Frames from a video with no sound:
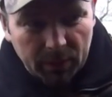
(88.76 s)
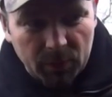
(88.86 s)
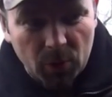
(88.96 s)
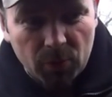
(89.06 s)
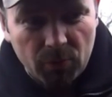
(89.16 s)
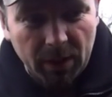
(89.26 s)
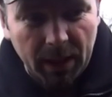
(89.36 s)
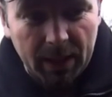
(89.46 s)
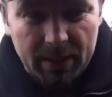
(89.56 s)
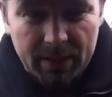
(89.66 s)
I've just
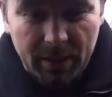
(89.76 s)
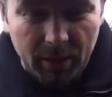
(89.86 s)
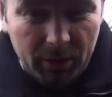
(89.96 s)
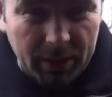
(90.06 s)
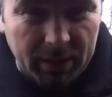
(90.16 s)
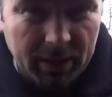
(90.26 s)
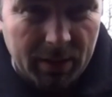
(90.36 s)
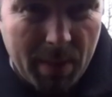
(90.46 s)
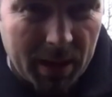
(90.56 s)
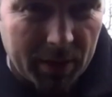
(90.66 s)
realised, looking in the
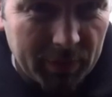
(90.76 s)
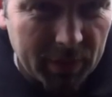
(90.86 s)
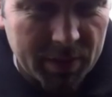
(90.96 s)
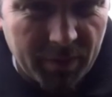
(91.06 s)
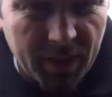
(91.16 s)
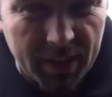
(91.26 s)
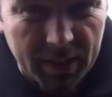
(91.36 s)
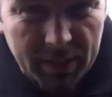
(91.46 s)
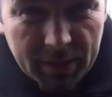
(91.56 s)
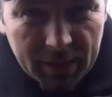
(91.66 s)
back of this
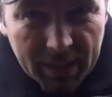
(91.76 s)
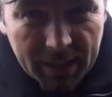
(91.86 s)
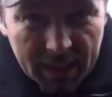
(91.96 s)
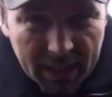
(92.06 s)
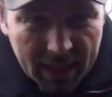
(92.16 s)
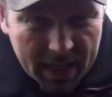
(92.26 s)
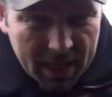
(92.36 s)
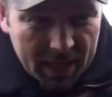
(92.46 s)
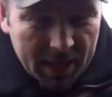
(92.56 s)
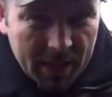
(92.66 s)
van,
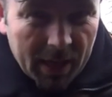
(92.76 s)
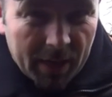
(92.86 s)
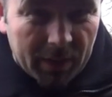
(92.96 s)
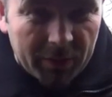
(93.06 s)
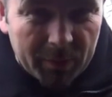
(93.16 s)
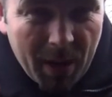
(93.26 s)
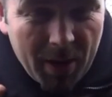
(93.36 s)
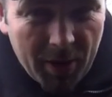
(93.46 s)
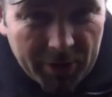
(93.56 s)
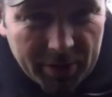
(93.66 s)
I've left my
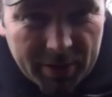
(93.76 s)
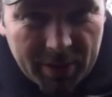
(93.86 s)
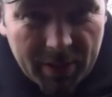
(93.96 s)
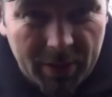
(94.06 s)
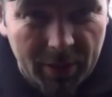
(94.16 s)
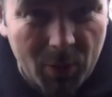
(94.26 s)
harness at